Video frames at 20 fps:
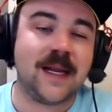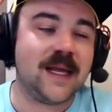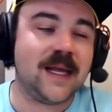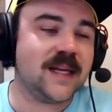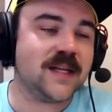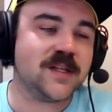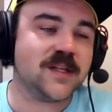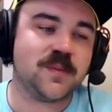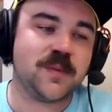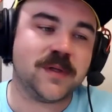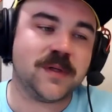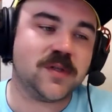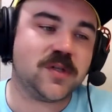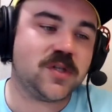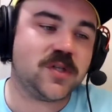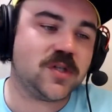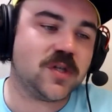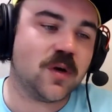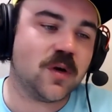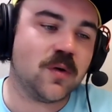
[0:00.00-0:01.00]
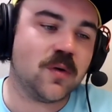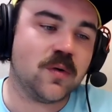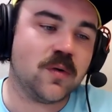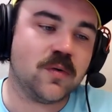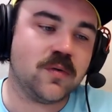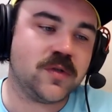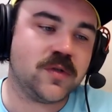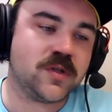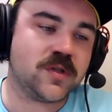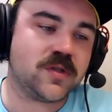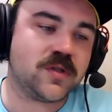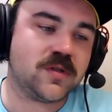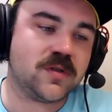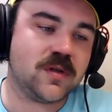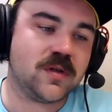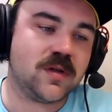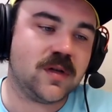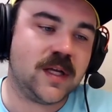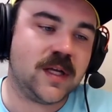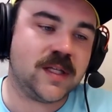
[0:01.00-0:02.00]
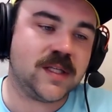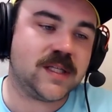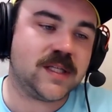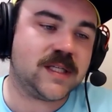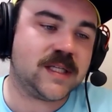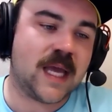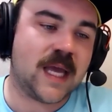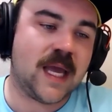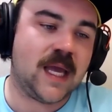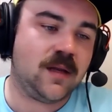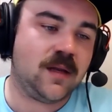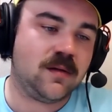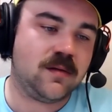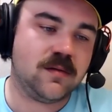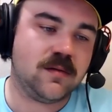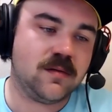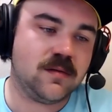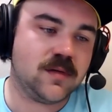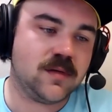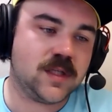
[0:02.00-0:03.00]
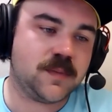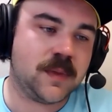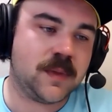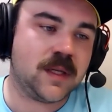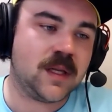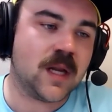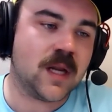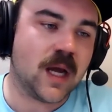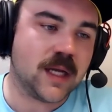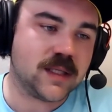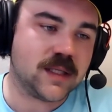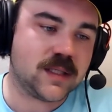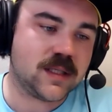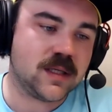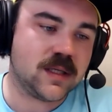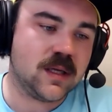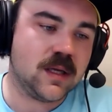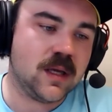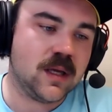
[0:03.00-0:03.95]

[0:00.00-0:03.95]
It has been so just insane. It's been nuts.